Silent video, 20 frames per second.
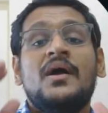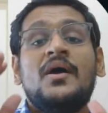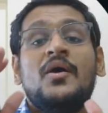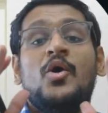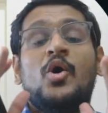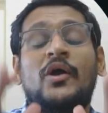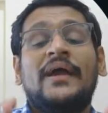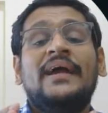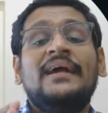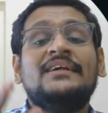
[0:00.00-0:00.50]

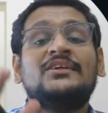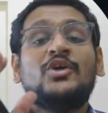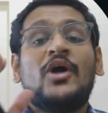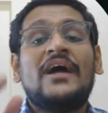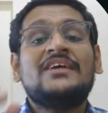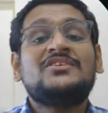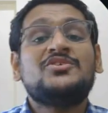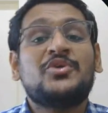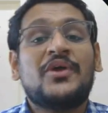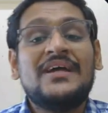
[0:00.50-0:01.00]
Okay, so
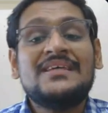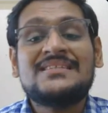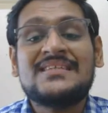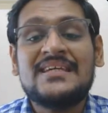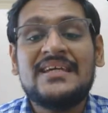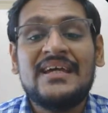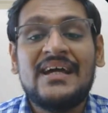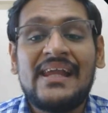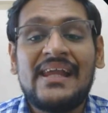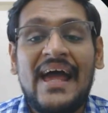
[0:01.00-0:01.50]
as you can
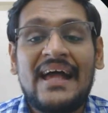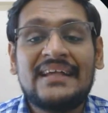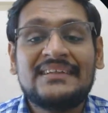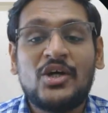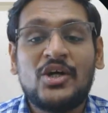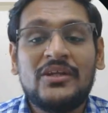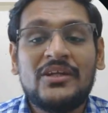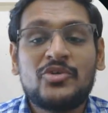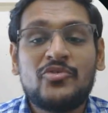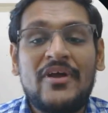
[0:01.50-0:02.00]
see here, as
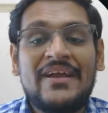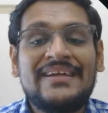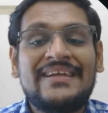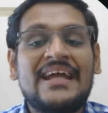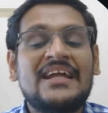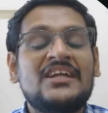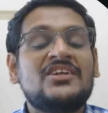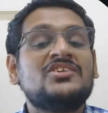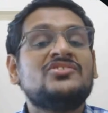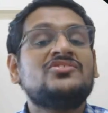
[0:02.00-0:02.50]
on
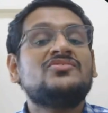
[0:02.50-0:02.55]
28th